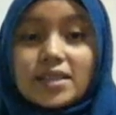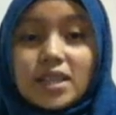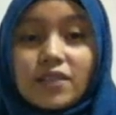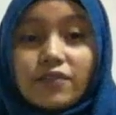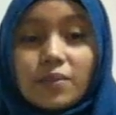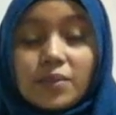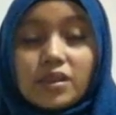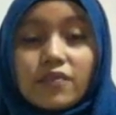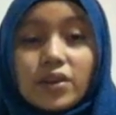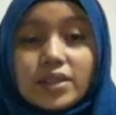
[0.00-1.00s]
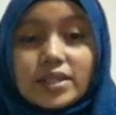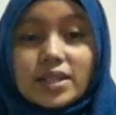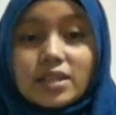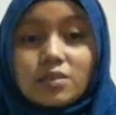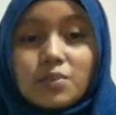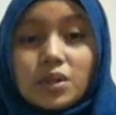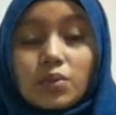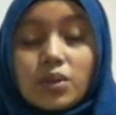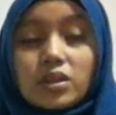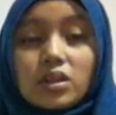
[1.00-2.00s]
aside from the differences
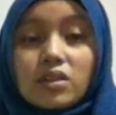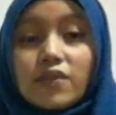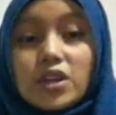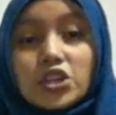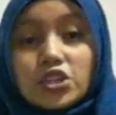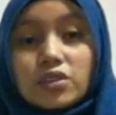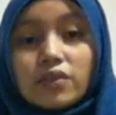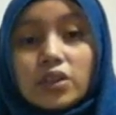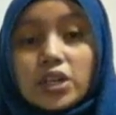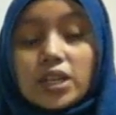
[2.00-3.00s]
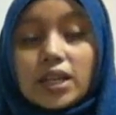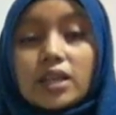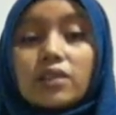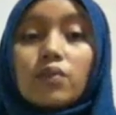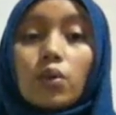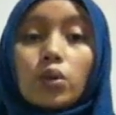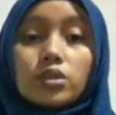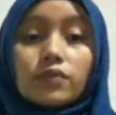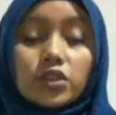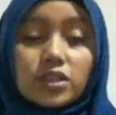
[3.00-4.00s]
between the definition of learning and their
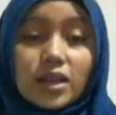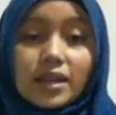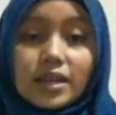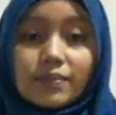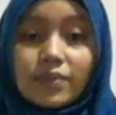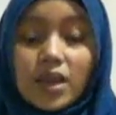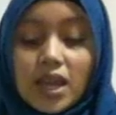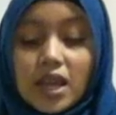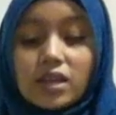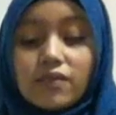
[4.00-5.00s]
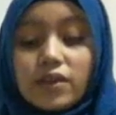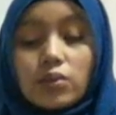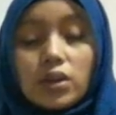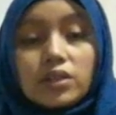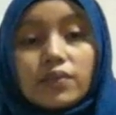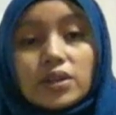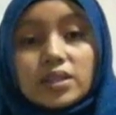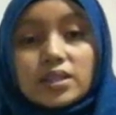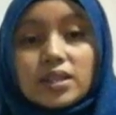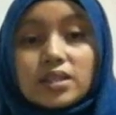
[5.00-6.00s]
focus of their study, individual
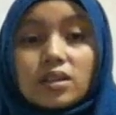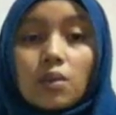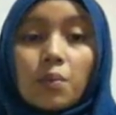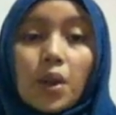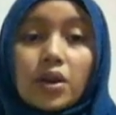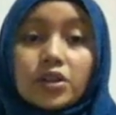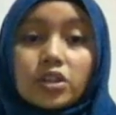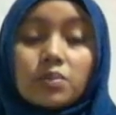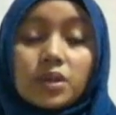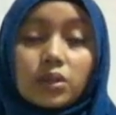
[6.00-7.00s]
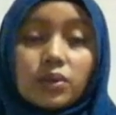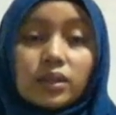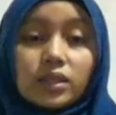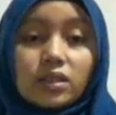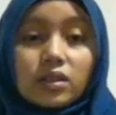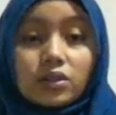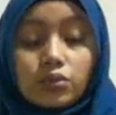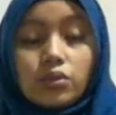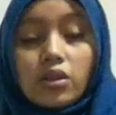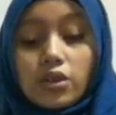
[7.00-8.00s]
differences is the comparison between these
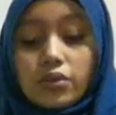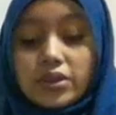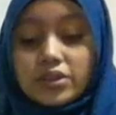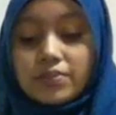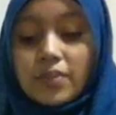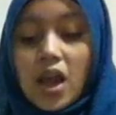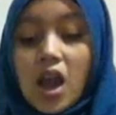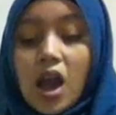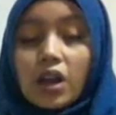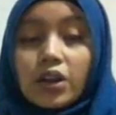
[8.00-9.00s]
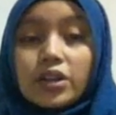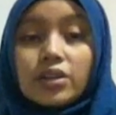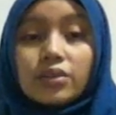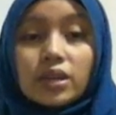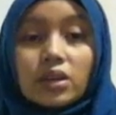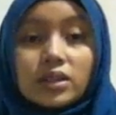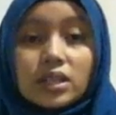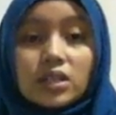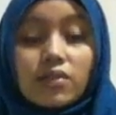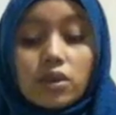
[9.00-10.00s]
two theories. According to the
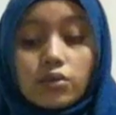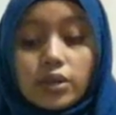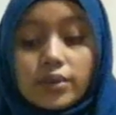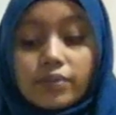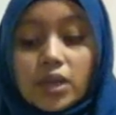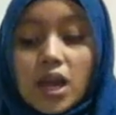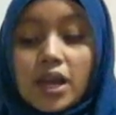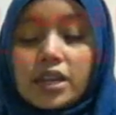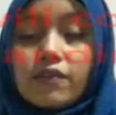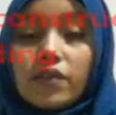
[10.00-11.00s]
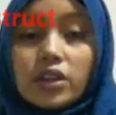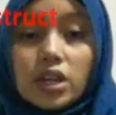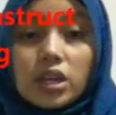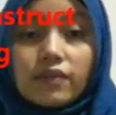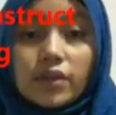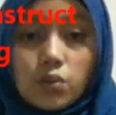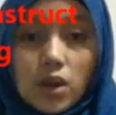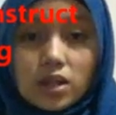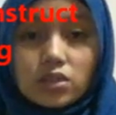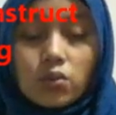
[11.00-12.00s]
cognitive theory, different
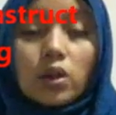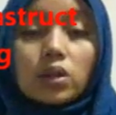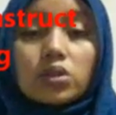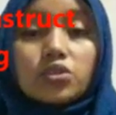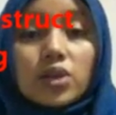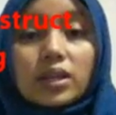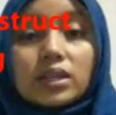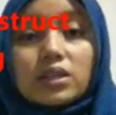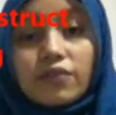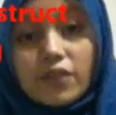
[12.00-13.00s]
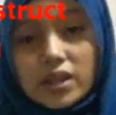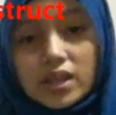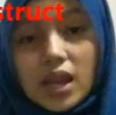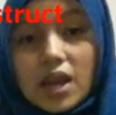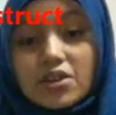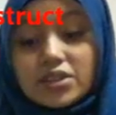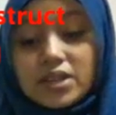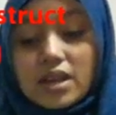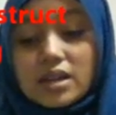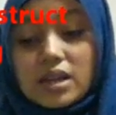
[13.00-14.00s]
individuals will construct different
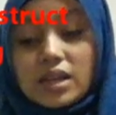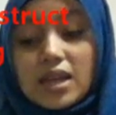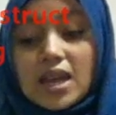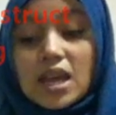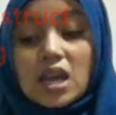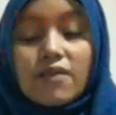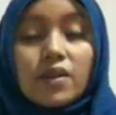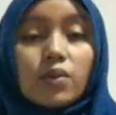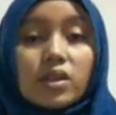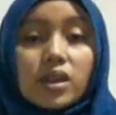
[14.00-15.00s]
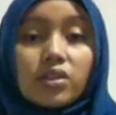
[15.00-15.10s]
understanding even when they